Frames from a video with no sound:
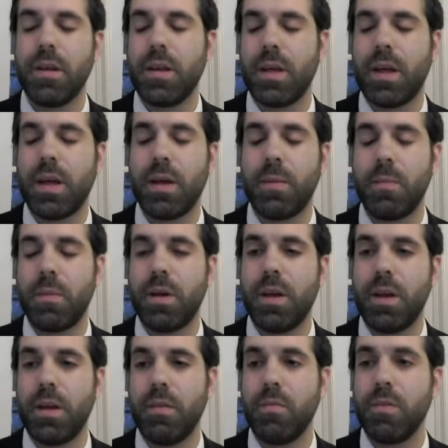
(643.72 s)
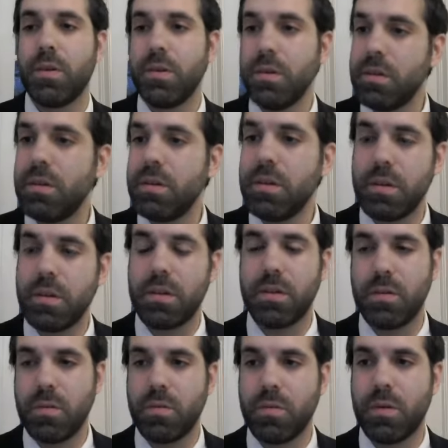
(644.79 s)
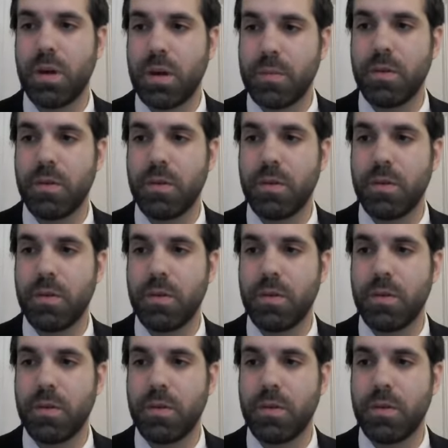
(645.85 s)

um, a return to the um,